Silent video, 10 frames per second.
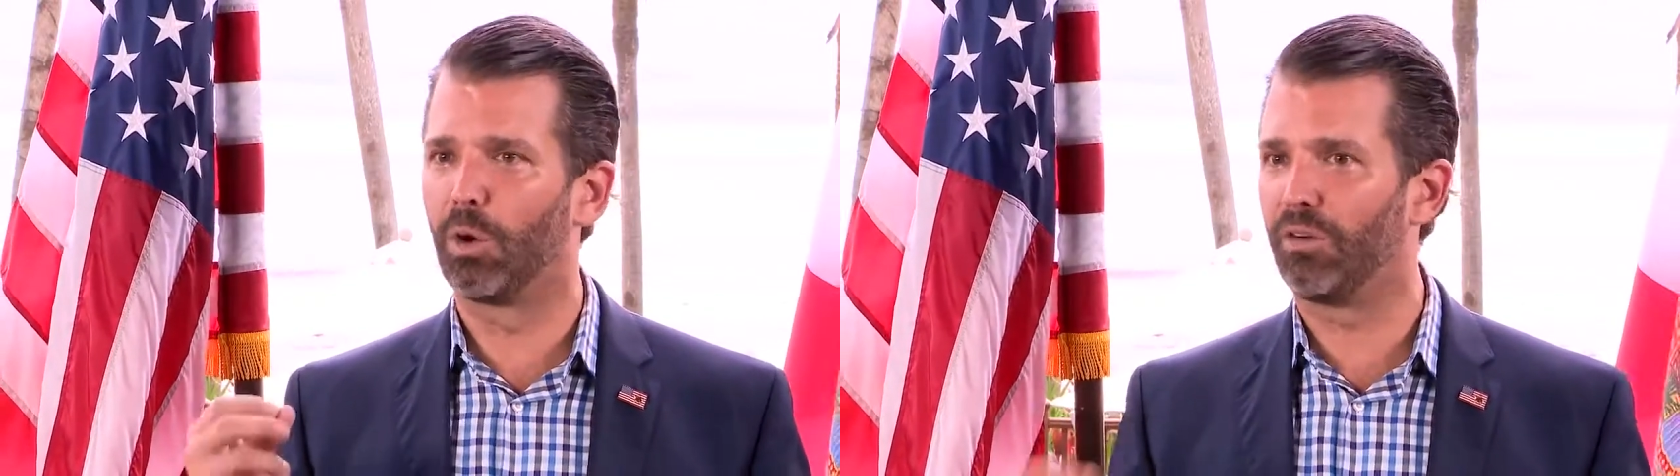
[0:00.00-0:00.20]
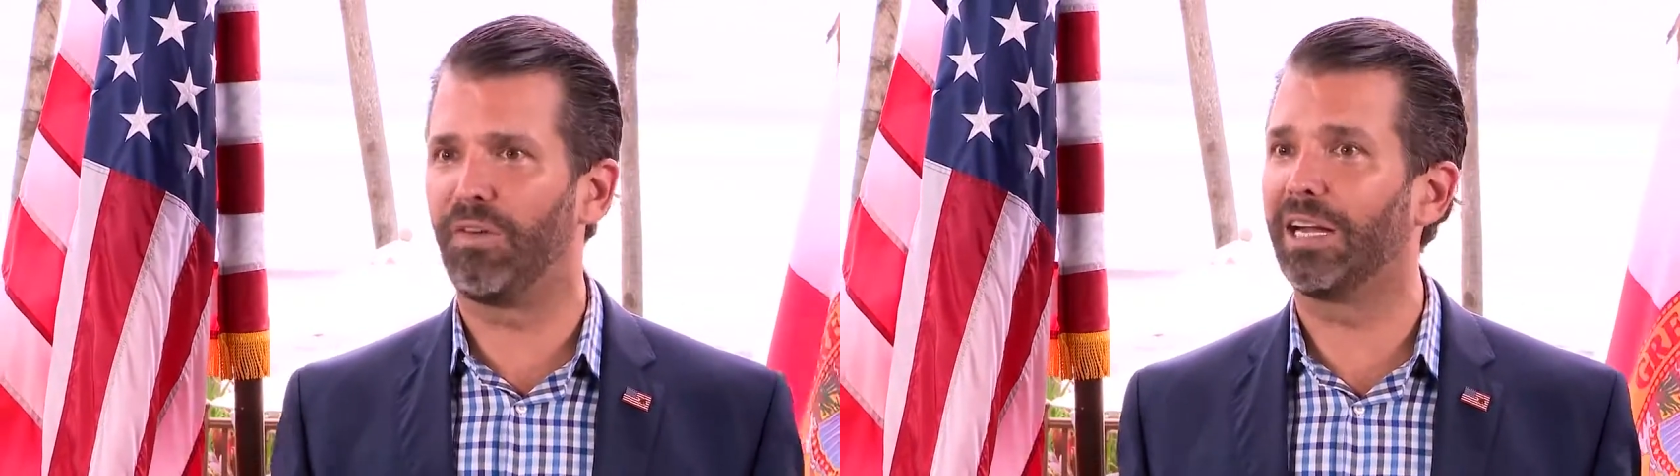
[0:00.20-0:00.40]

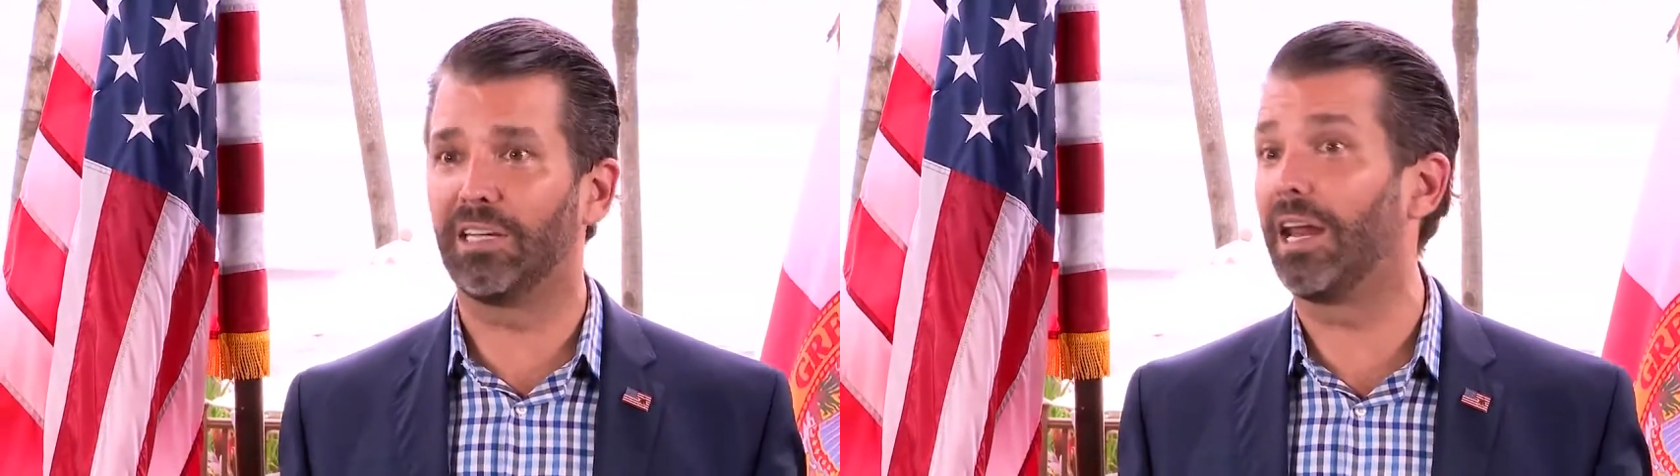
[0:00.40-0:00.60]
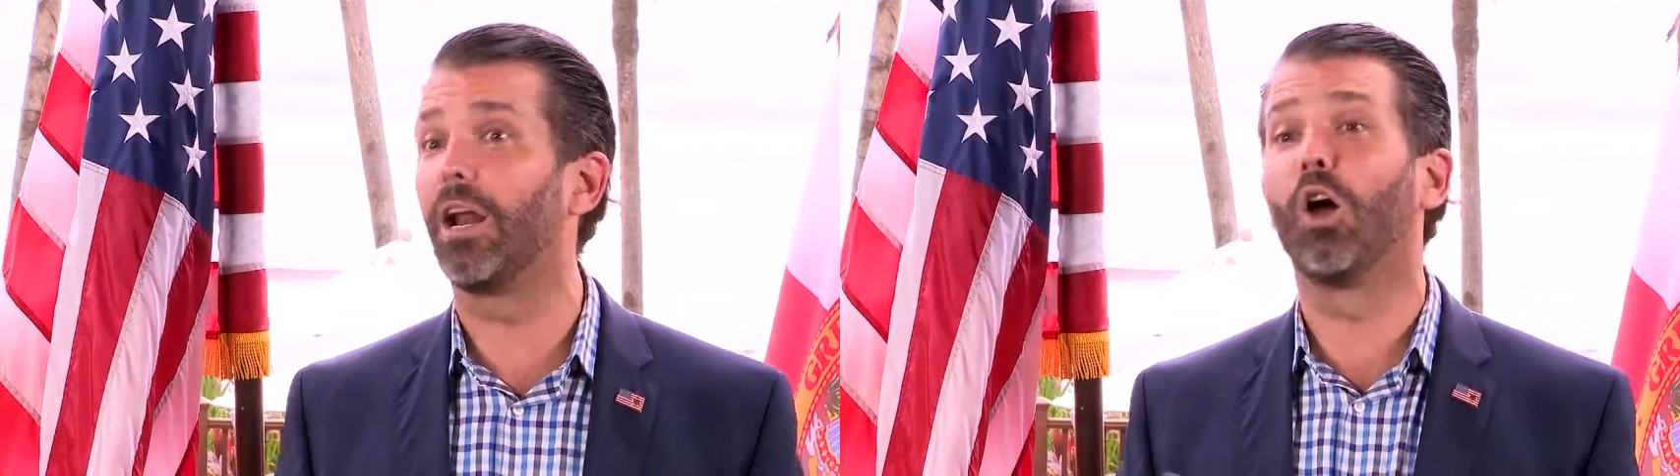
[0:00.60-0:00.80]

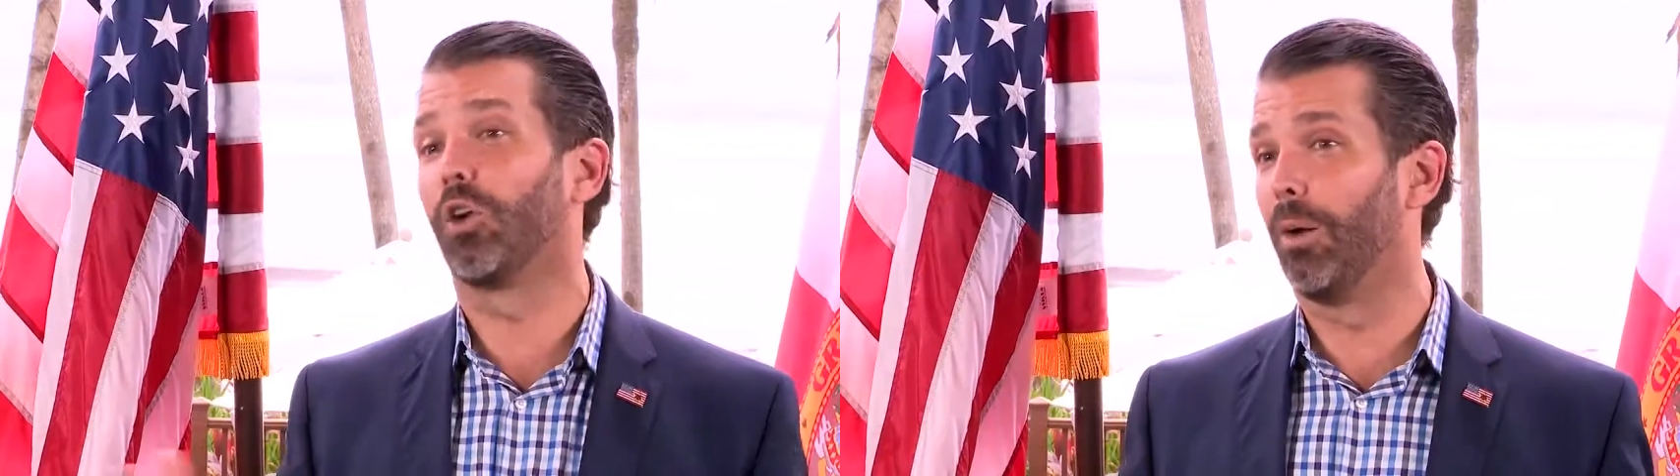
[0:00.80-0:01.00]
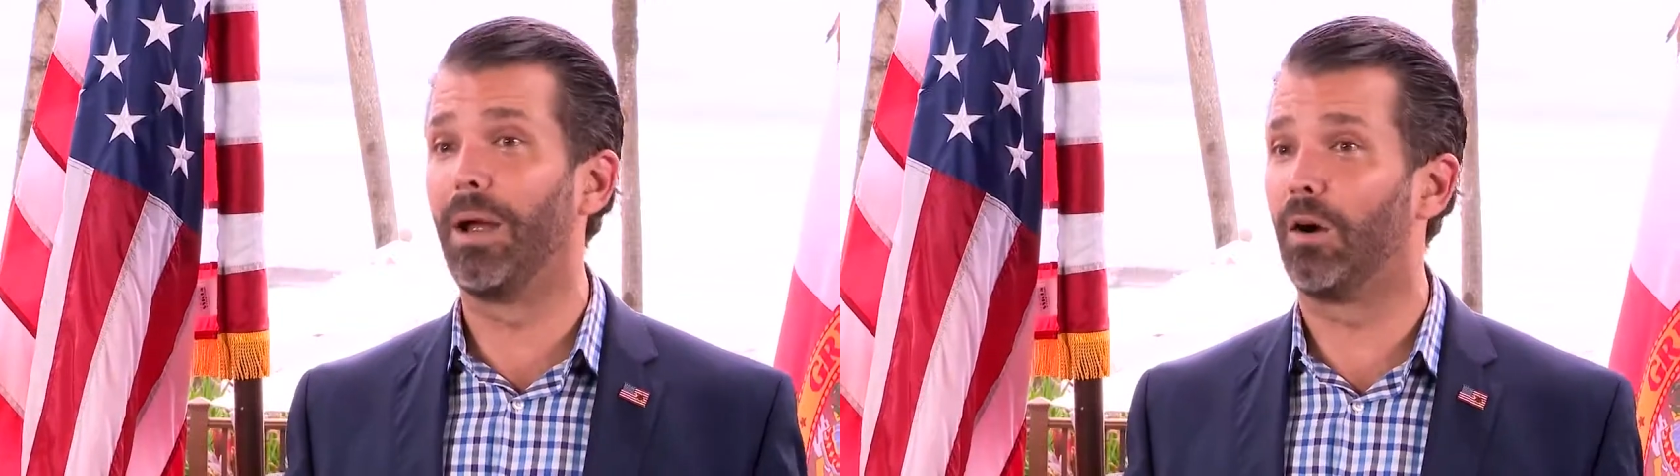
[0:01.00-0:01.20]
affected and other
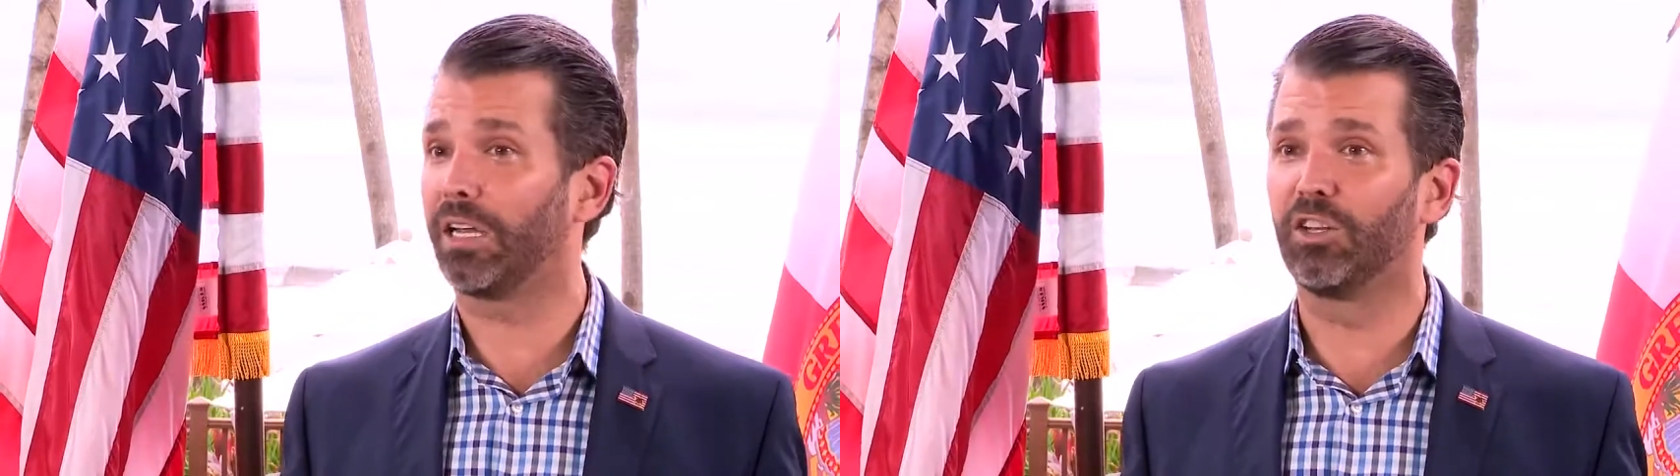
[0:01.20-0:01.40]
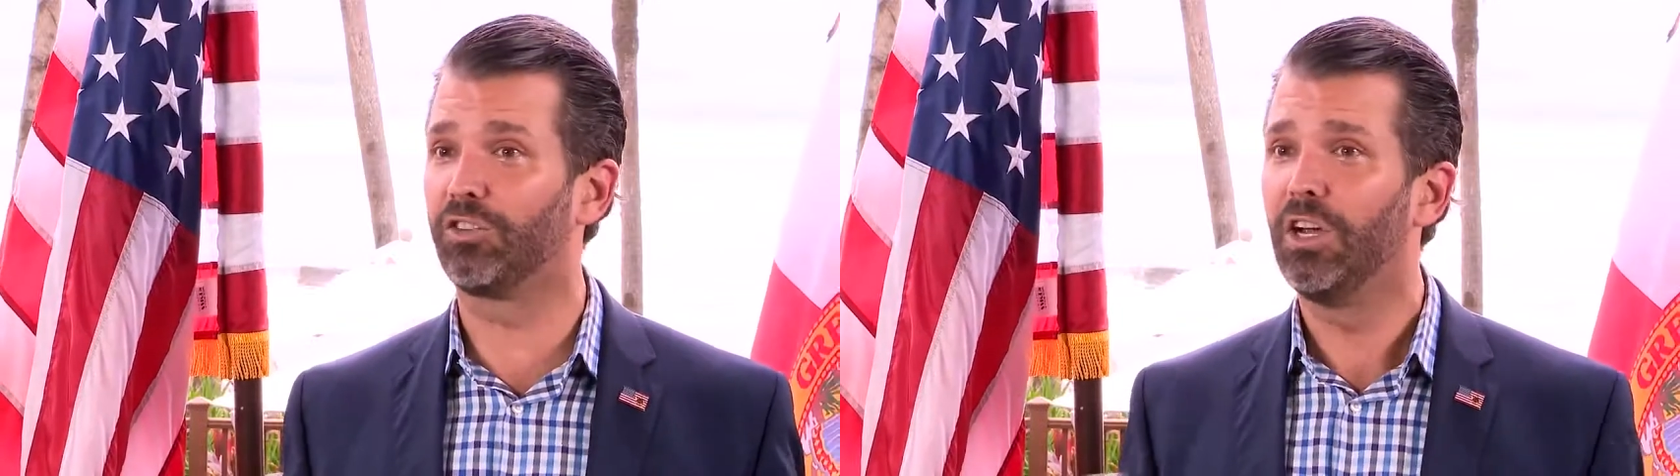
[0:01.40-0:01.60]

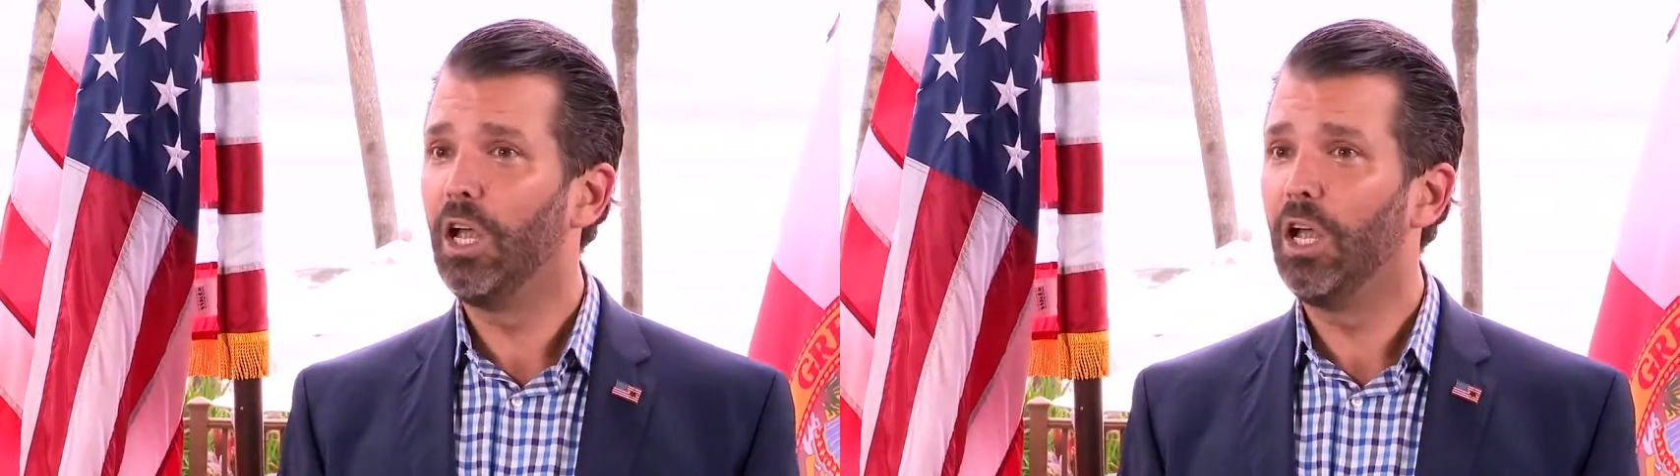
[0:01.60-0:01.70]
Americans